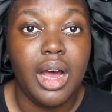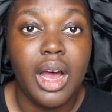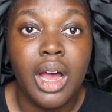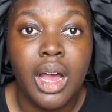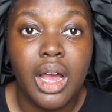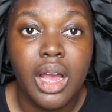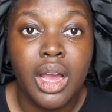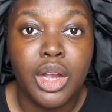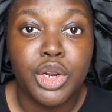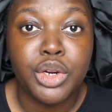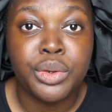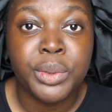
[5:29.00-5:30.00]

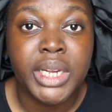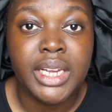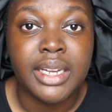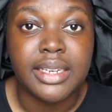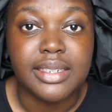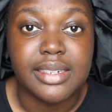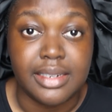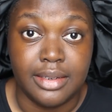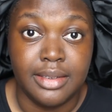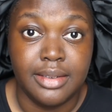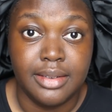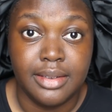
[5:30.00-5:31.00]
Agreed.
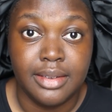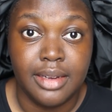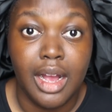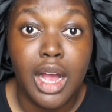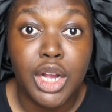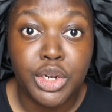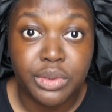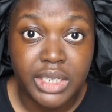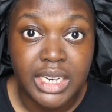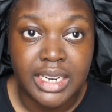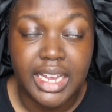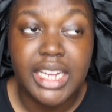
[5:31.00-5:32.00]
Agreed.